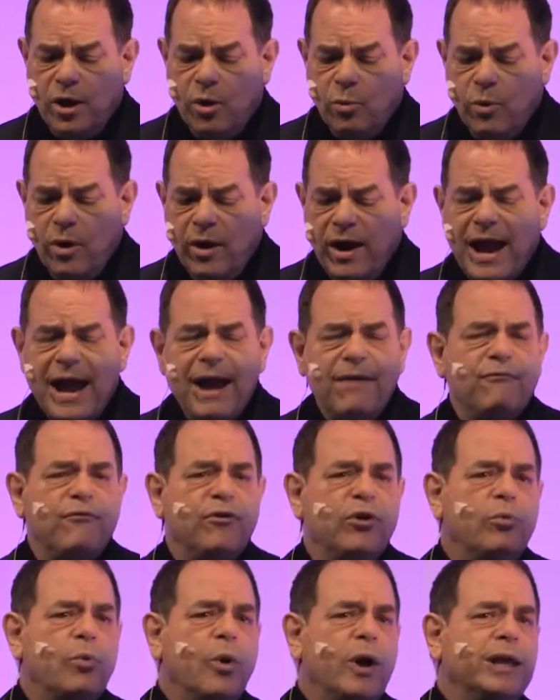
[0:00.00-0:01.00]
where
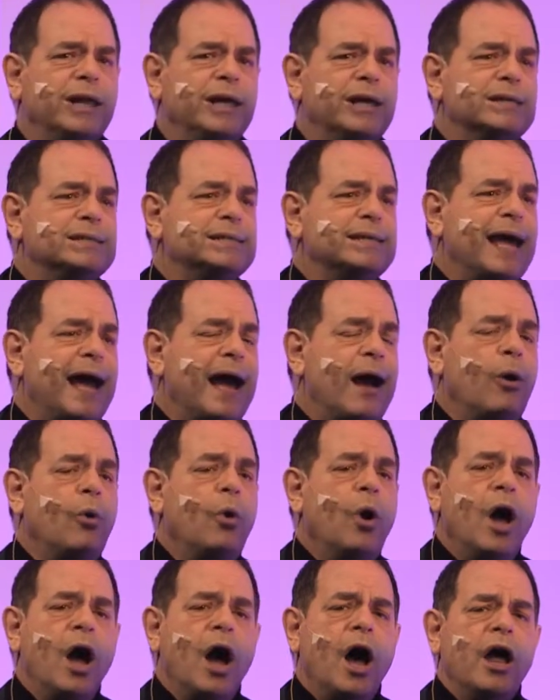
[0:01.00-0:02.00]
everyone is now
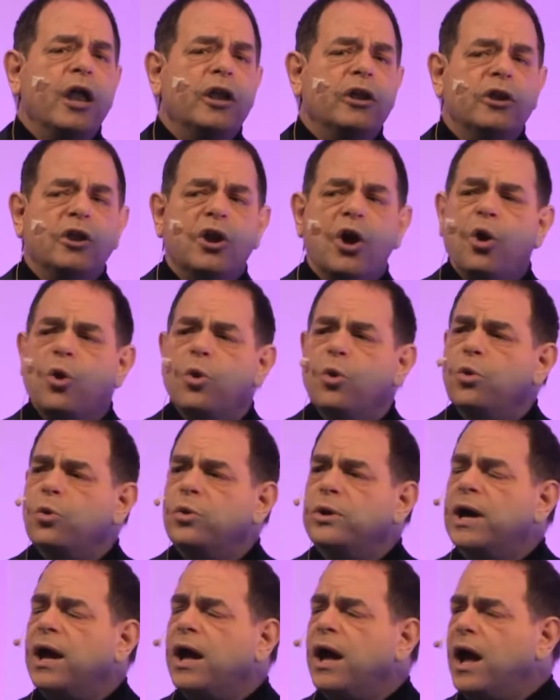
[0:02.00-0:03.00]
a
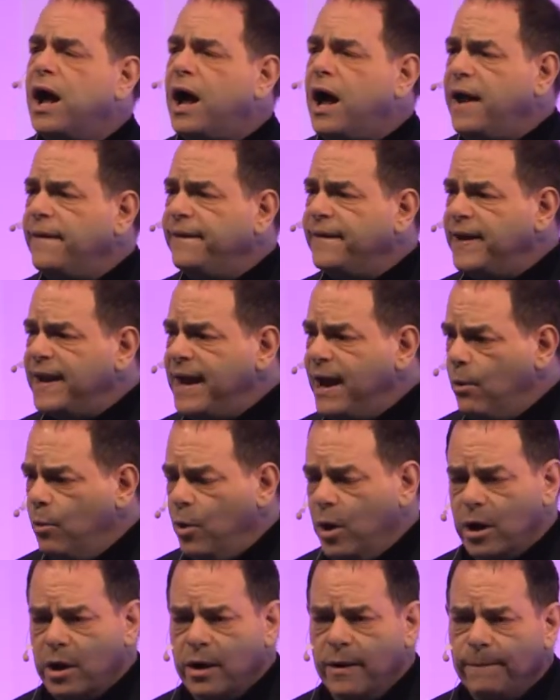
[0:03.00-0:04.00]
node on the
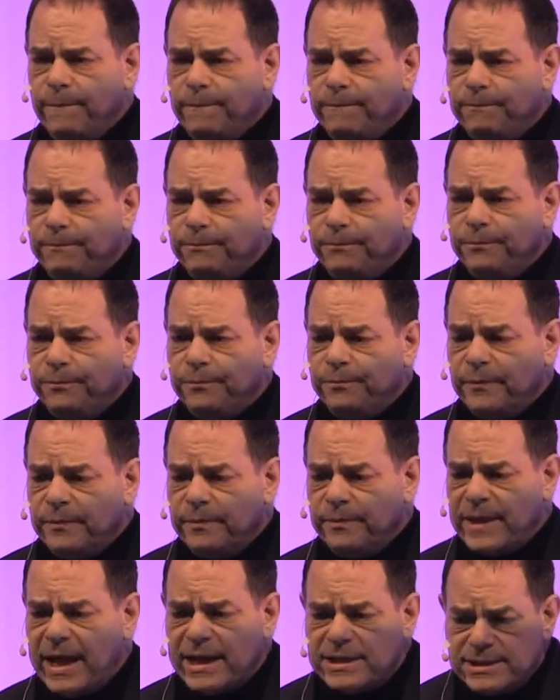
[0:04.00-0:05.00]
network.
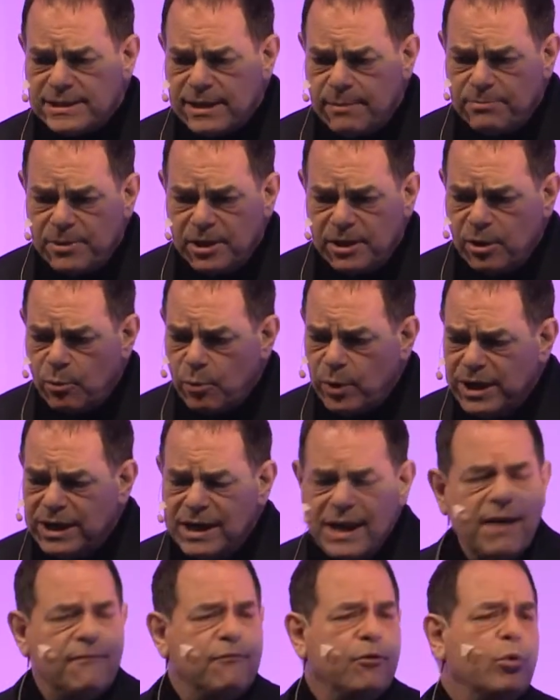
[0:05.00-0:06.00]
That's something that we
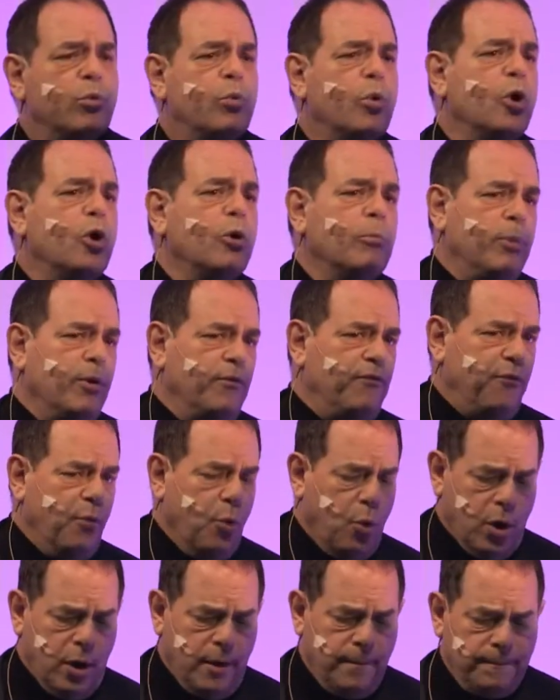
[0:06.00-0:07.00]
never were
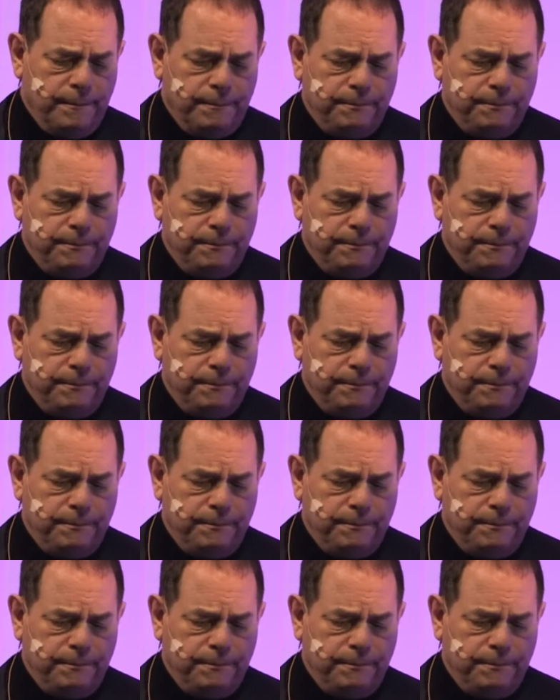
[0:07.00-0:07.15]
before.